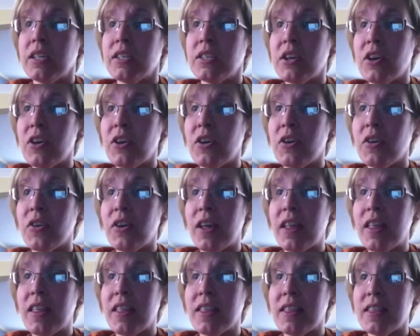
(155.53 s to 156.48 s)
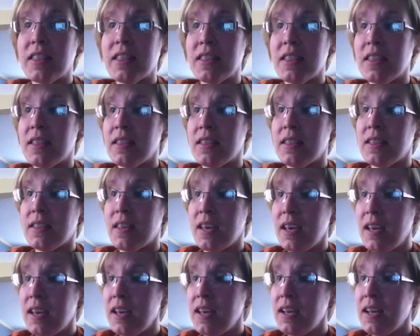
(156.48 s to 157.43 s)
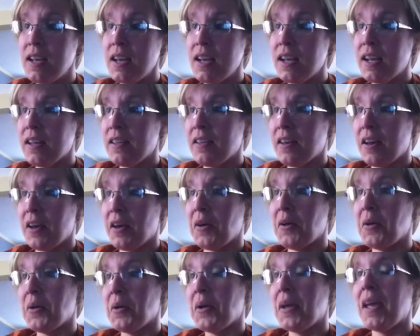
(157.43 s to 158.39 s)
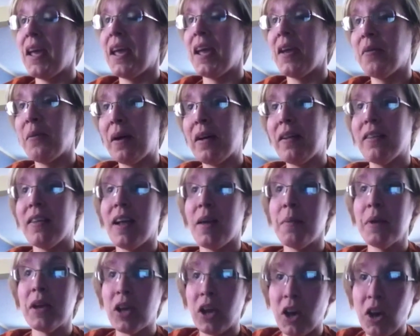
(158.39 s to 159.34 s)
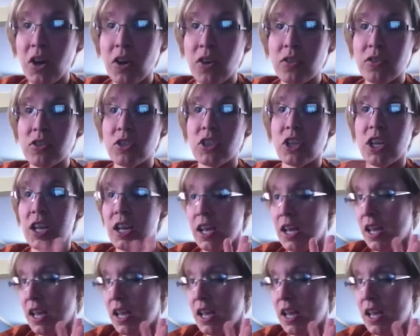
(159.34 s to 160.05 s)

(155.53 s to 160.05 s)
So then I thought, okay, well, I'm a coach.